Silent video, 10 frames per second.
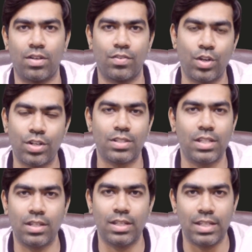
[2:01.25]
Are going to
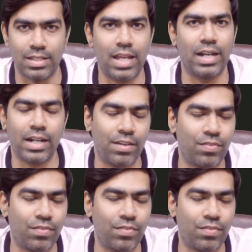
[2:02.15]
see is there any